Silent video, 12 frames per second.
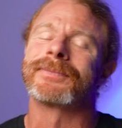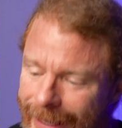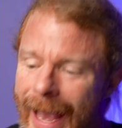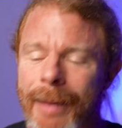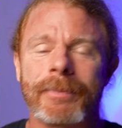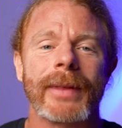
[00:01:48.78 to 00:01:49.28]

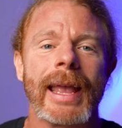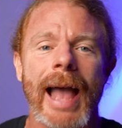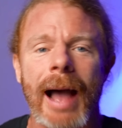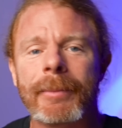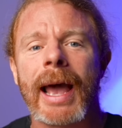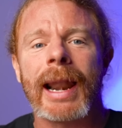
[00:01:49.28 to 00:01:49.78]
Yeah,
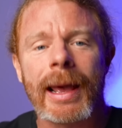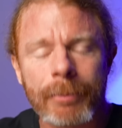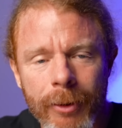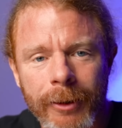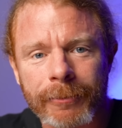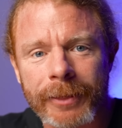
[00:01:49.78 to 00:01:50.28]
I'm not on
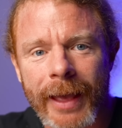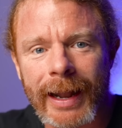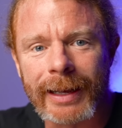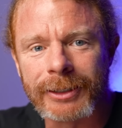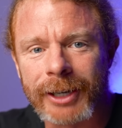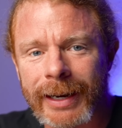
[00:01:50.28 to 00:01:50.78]
board with that
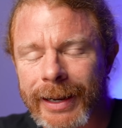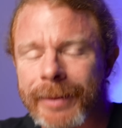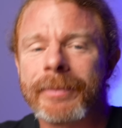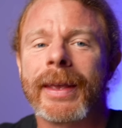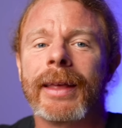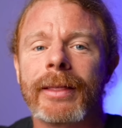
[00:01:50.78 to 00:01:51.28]

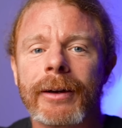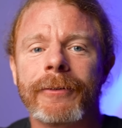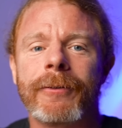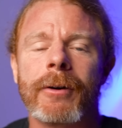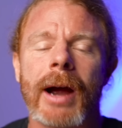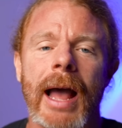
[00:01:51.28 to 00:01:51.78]
agenda.
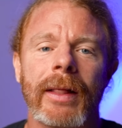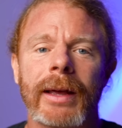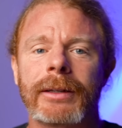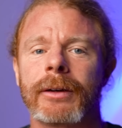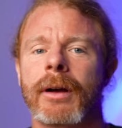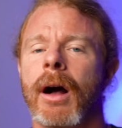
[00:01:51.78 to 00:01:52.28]
Therefore, I
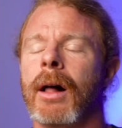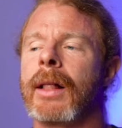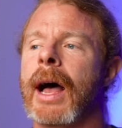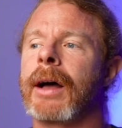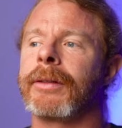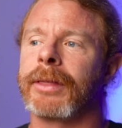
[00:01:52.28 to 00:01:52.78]
like to call out